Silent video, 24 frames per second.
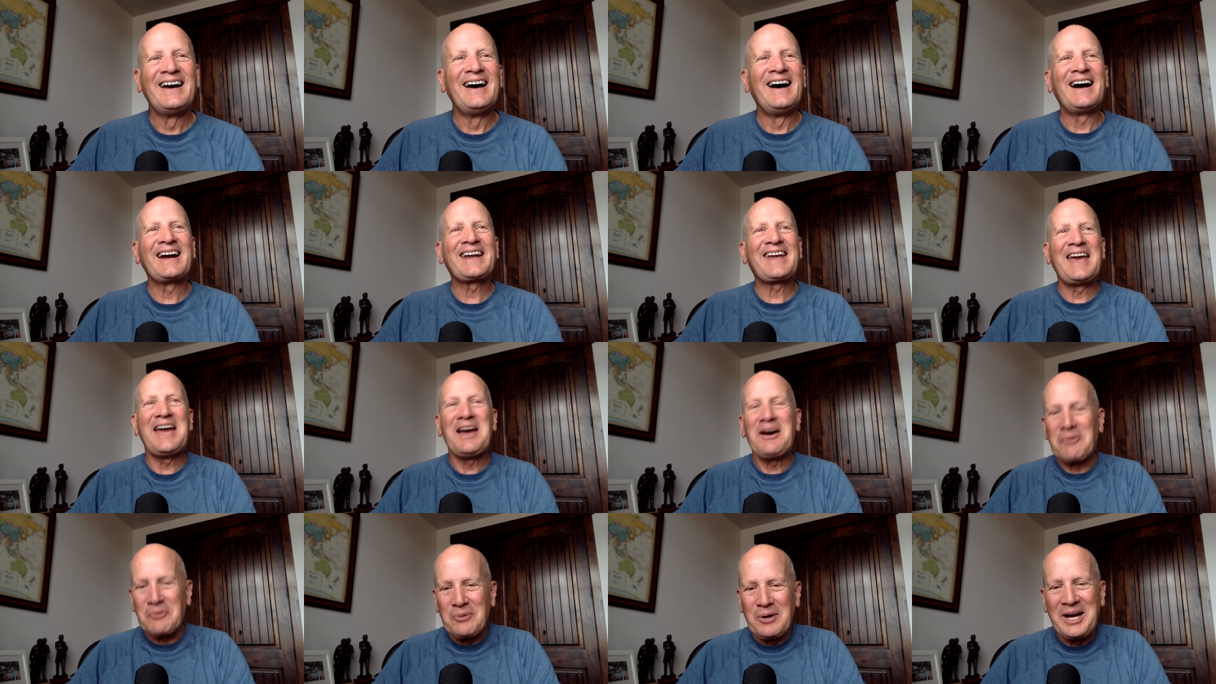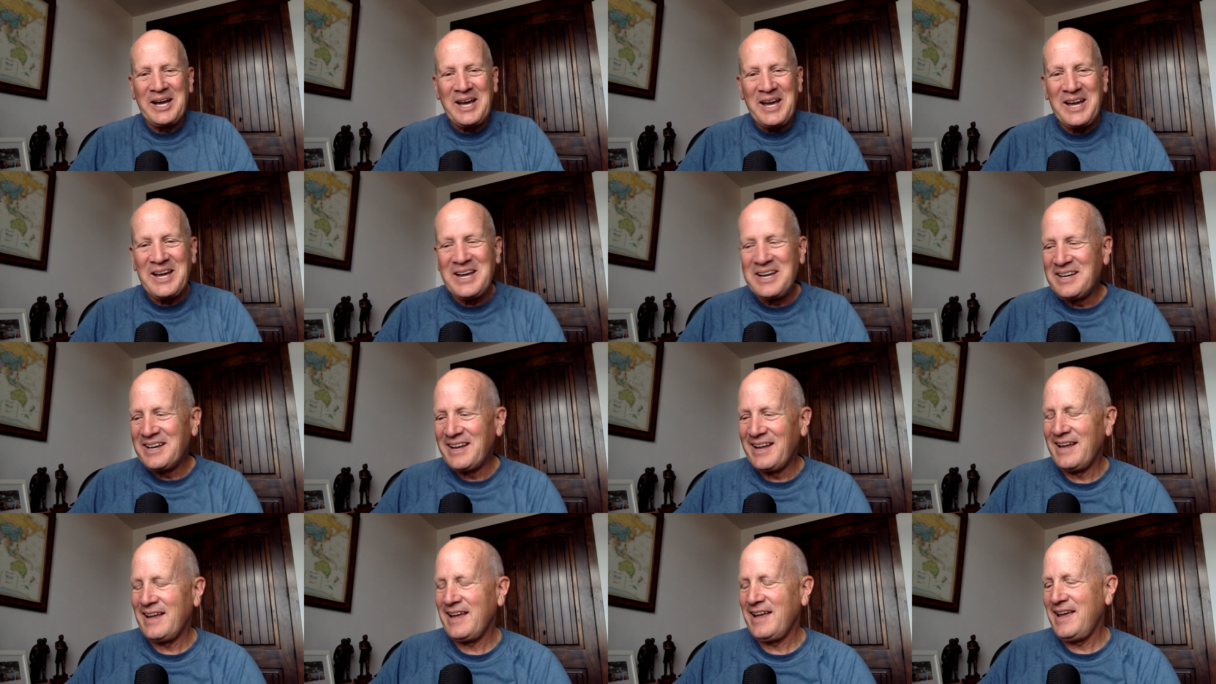I can't
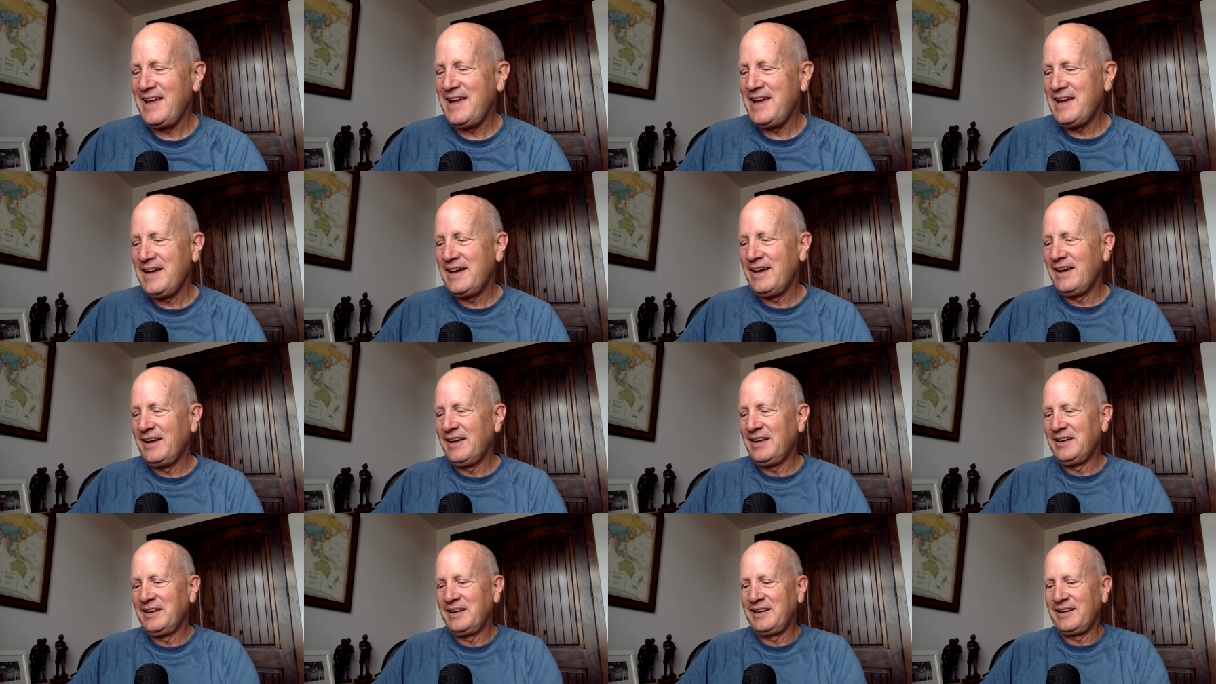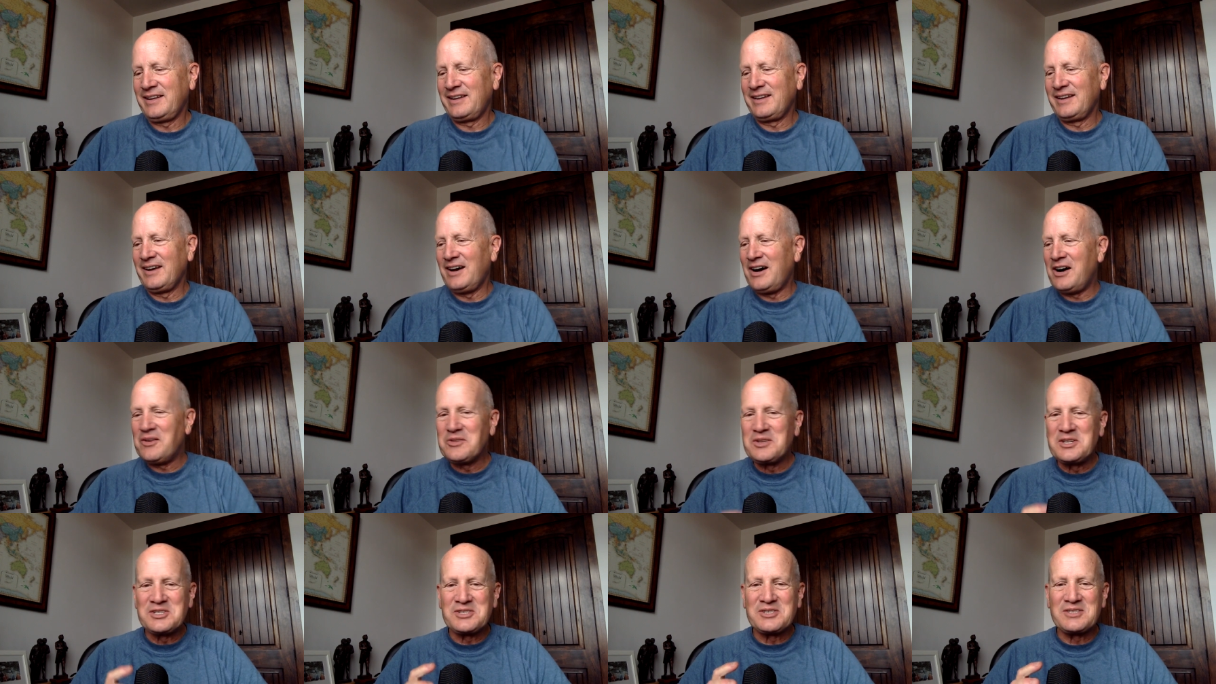wait, and
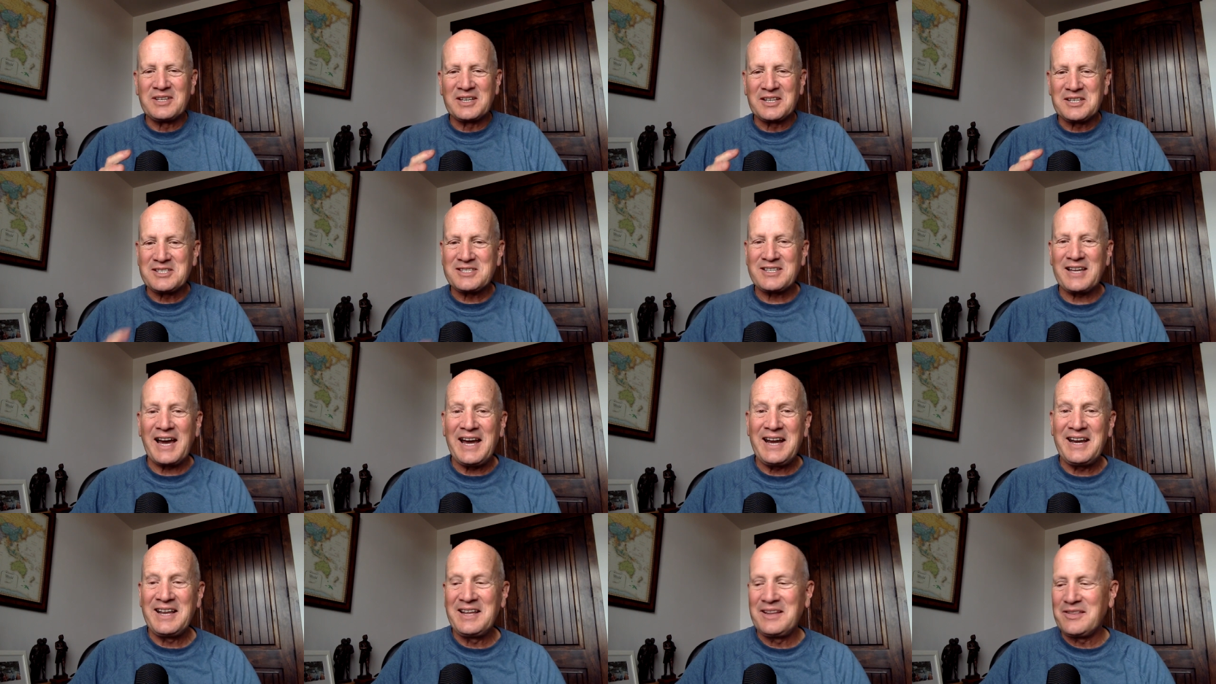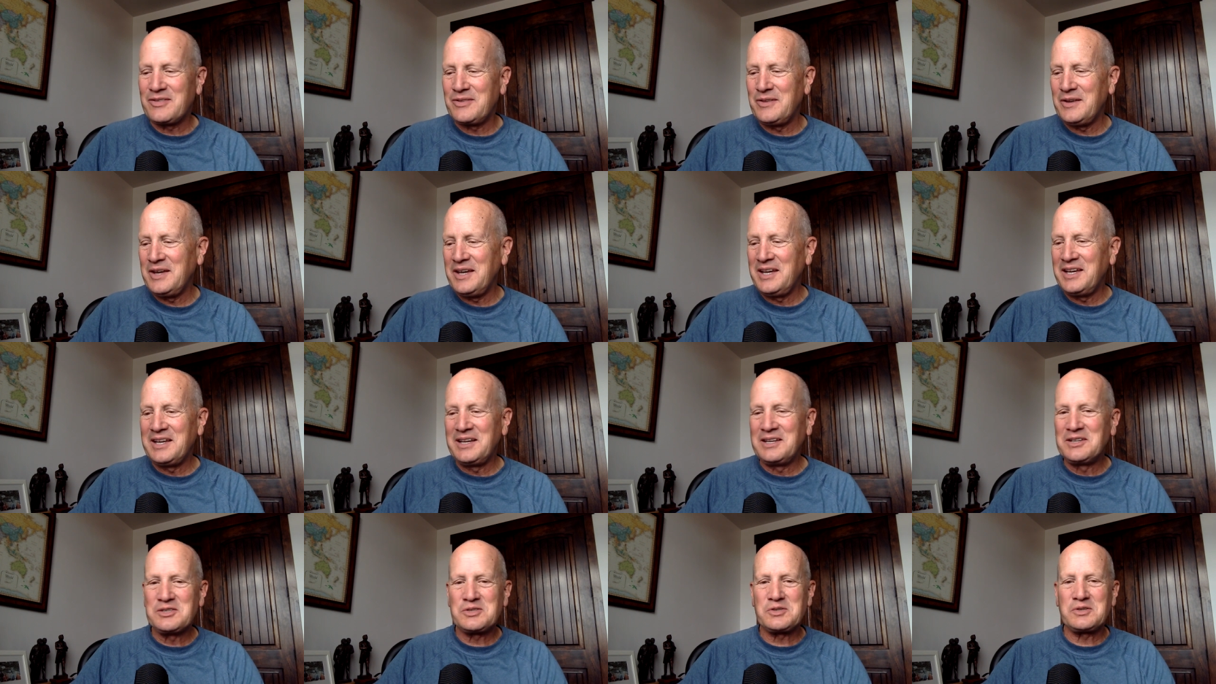all these exciting
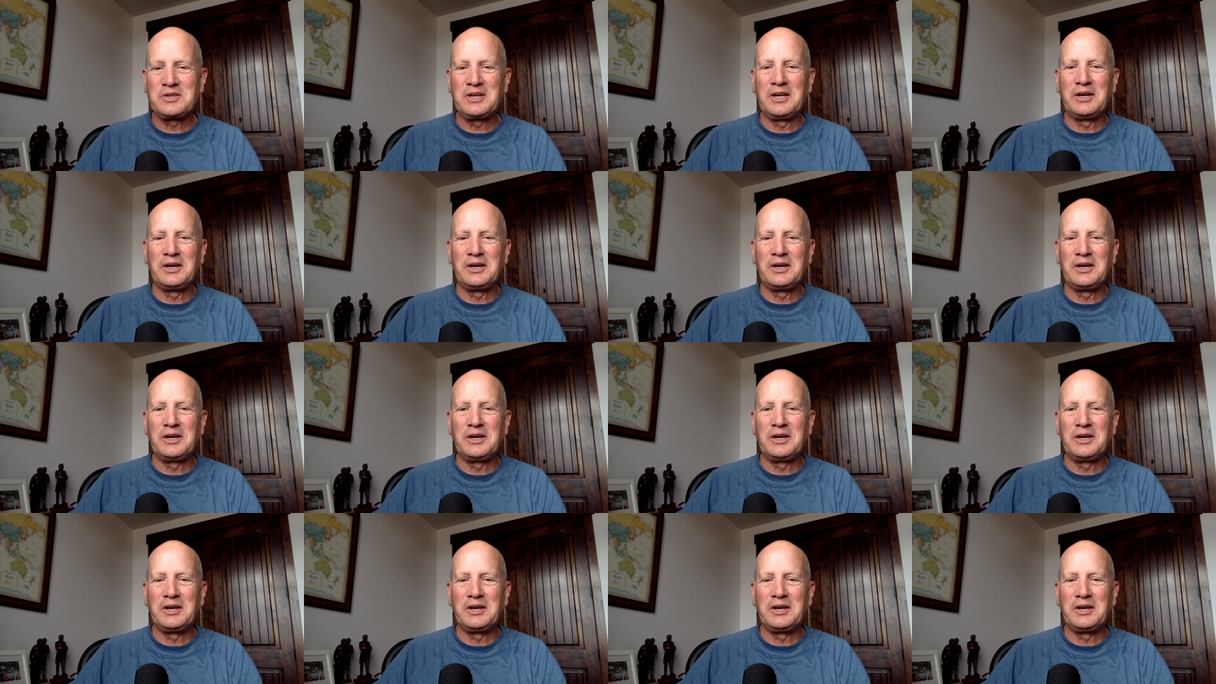things.